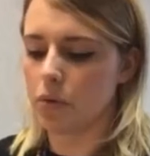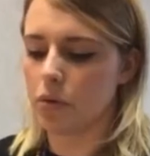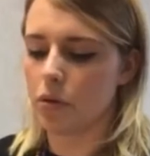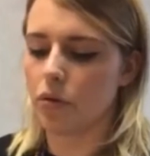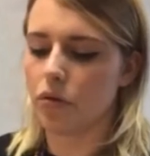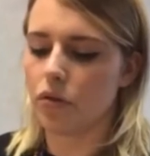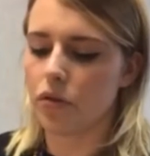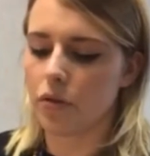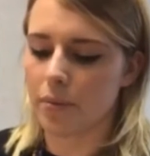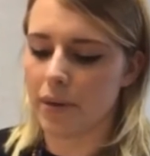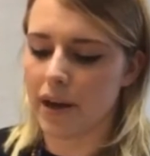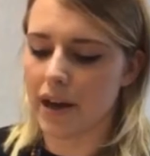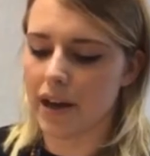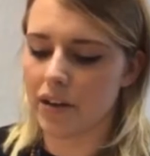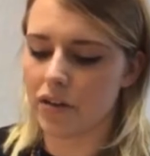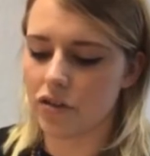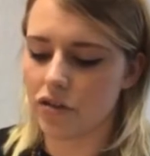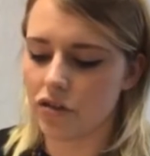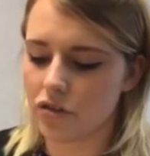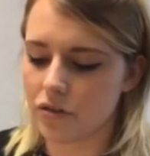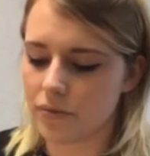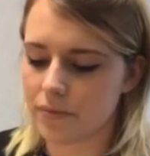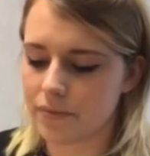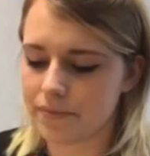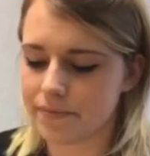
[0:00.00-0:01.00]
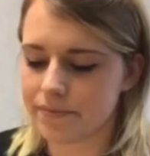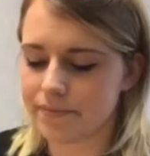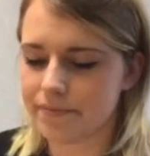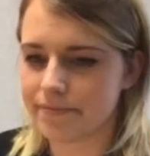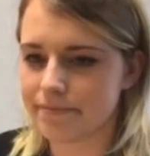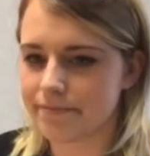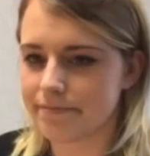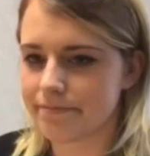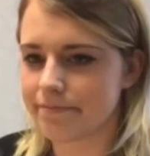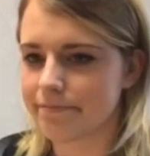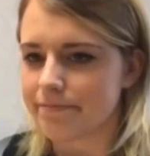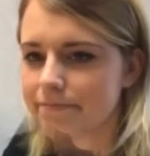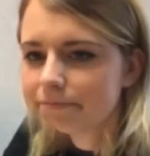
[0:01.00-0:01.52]
will not smash.
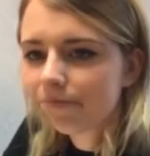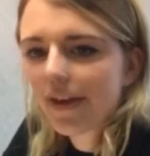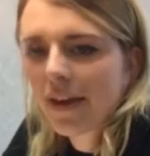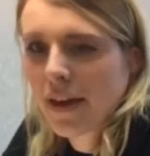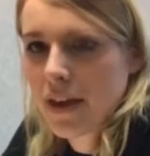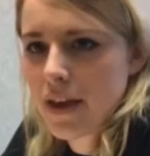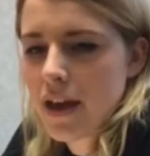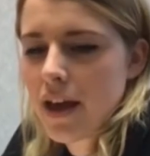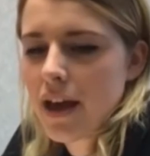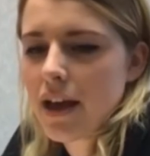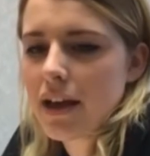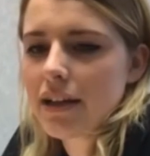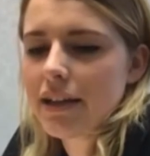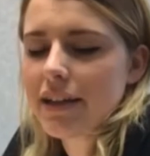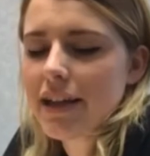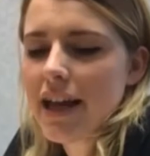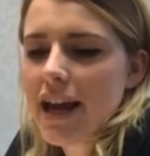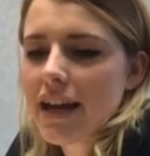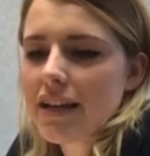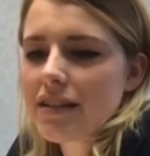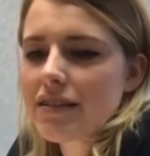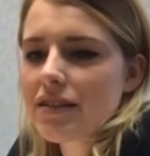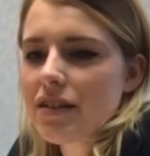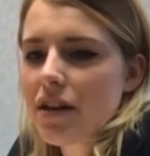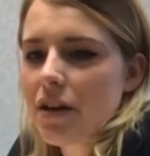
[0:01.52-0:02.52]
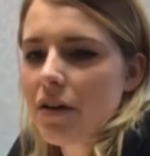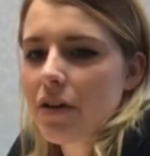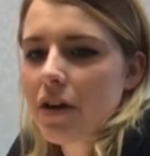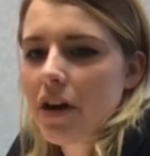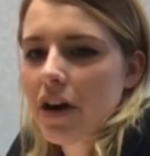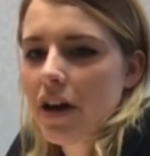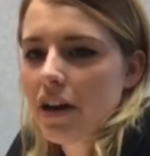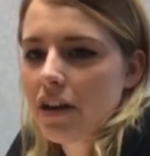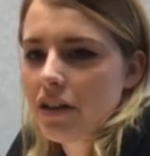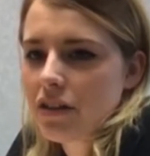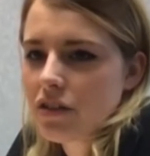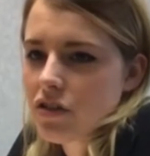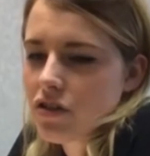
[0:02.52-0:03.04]
Next, I'm
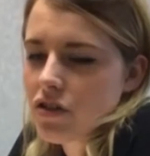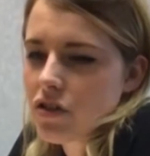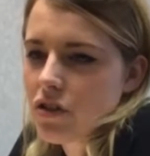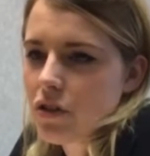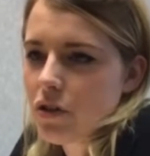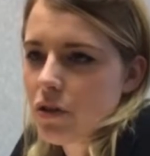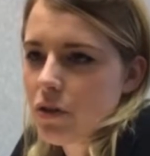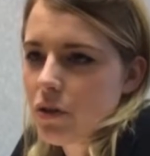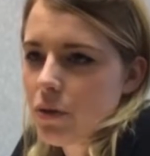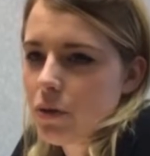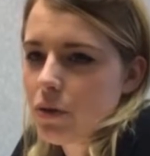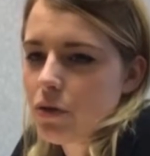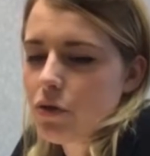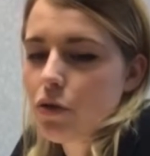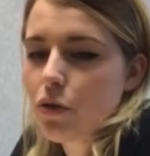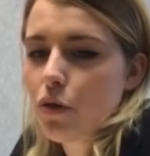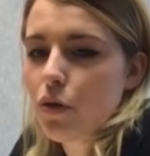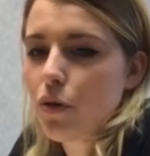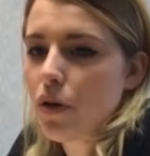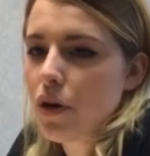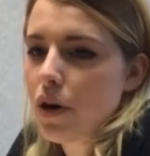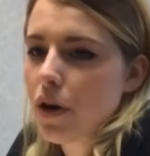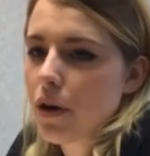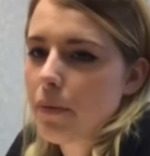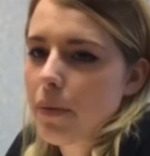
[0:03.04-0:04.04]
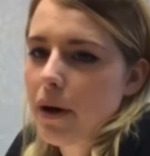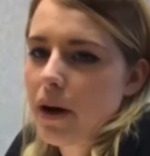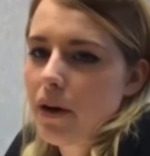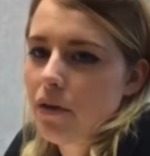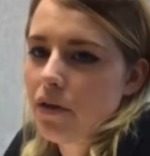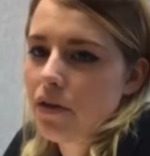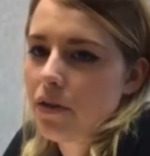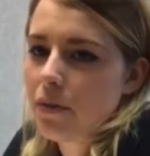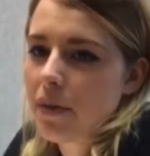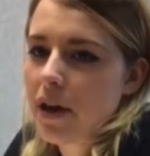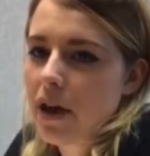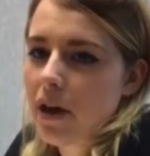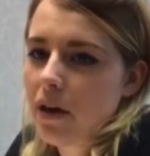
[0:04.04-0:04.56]
going to talk about
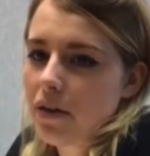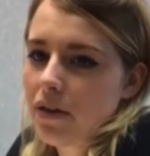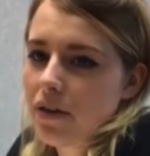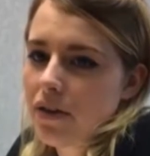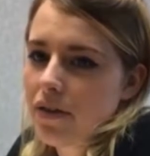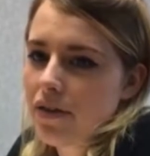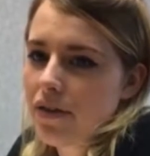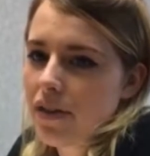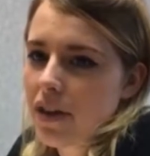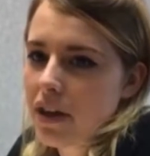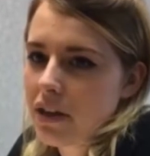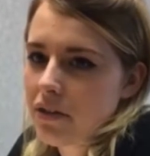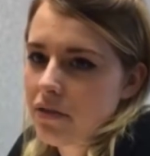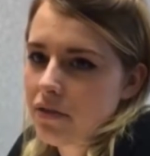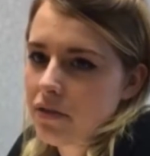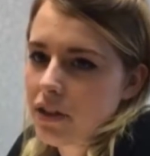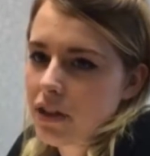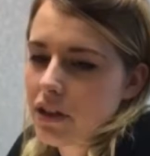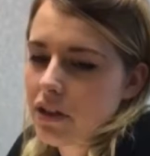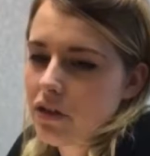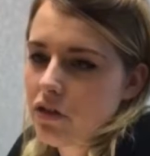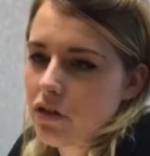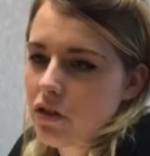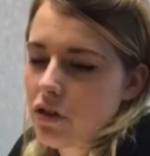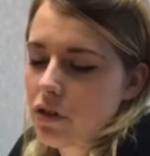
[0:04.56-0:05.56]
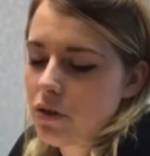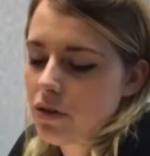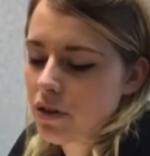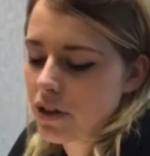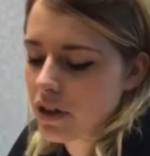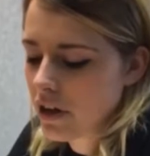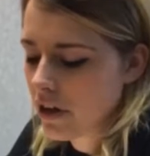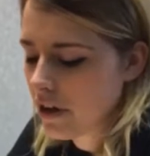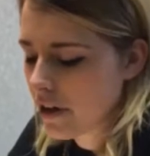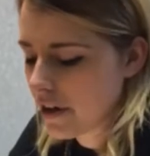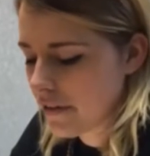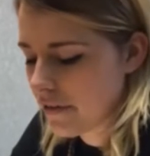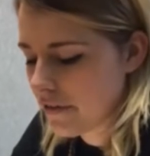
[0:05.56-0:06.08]
some health and safety to using
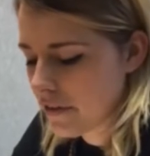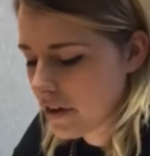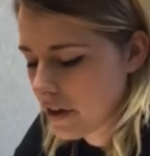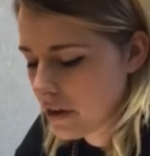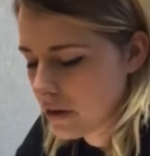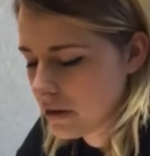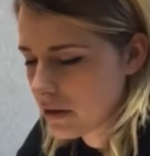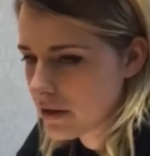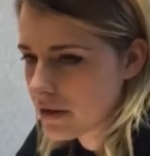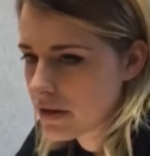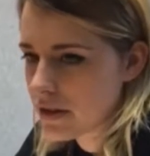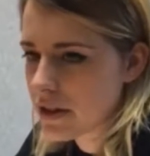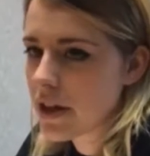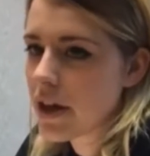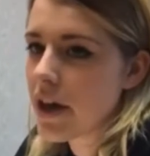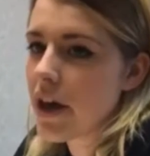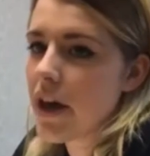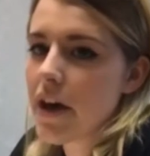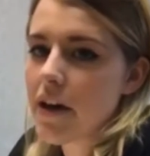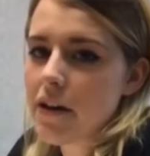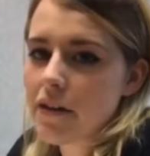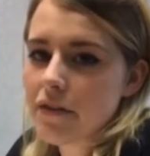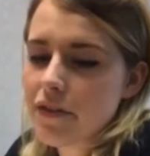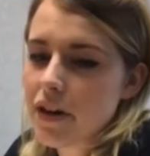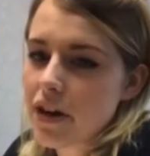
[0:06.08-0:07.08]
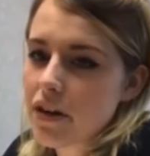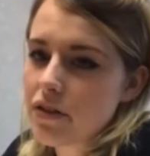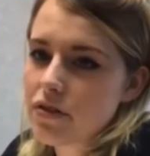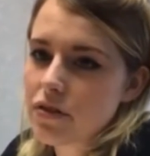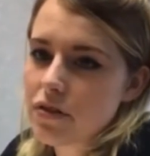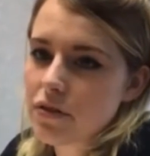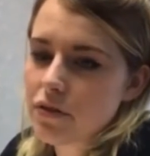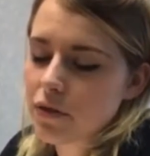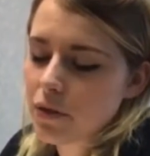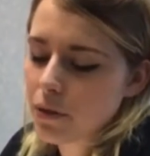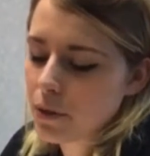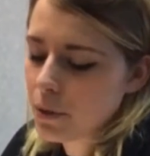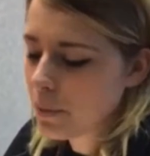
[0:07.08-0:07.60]
iPhones. First
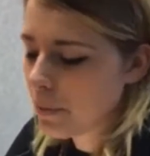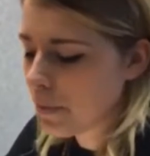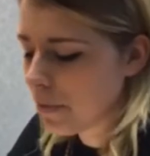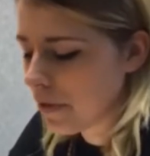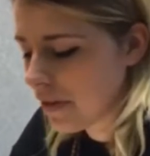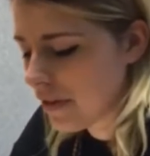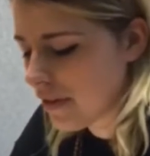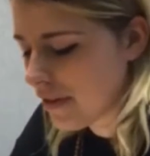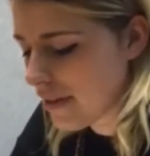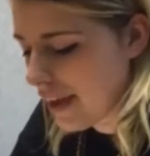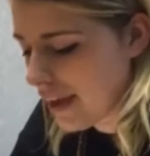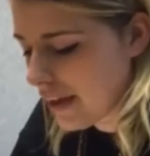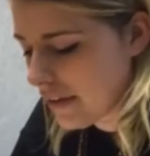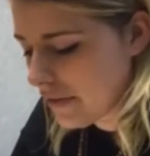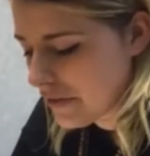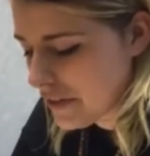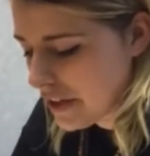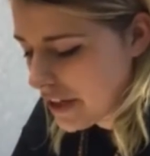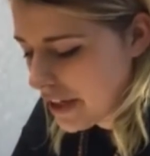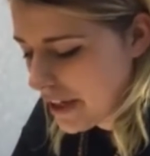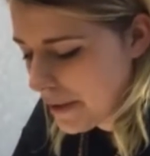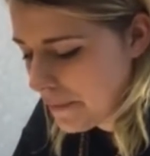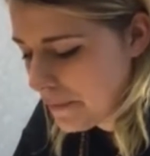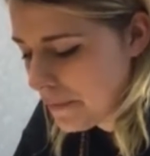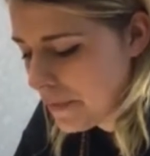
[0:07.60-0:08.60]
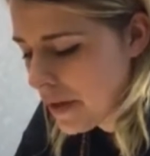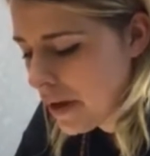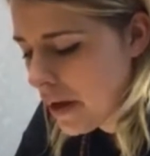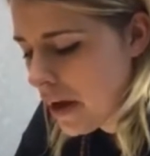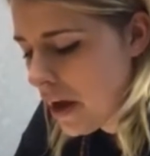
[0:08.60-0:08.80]
of all, safety.